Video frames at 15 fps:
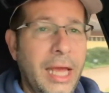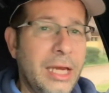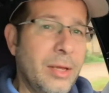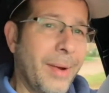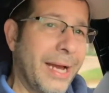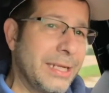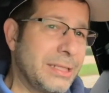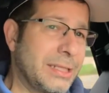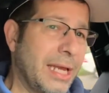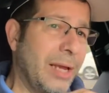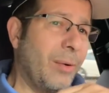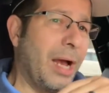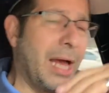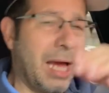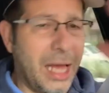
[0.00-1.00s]
And you might say,
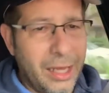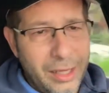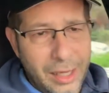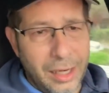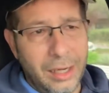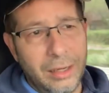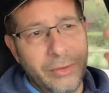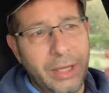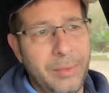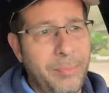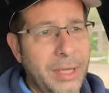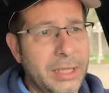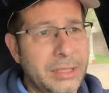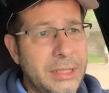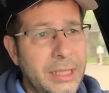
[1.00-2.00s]
well, you know, then
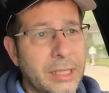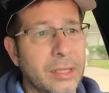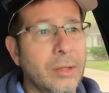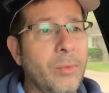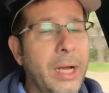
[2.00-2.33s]
big deal.